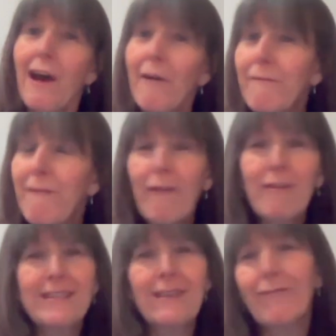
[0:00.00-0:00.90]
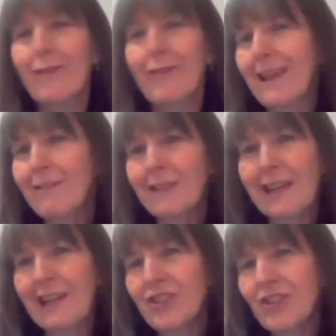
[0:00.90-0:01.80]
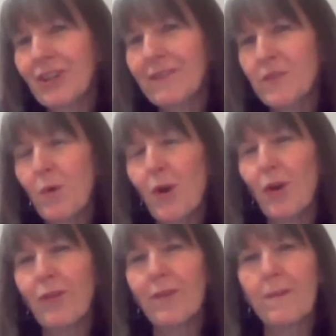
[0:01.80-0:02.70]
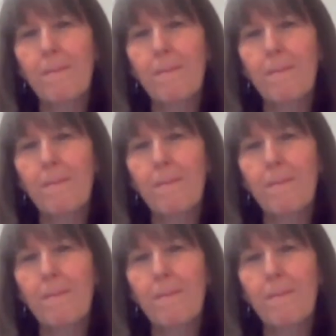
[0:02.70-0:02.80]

a very different calculation of his worth.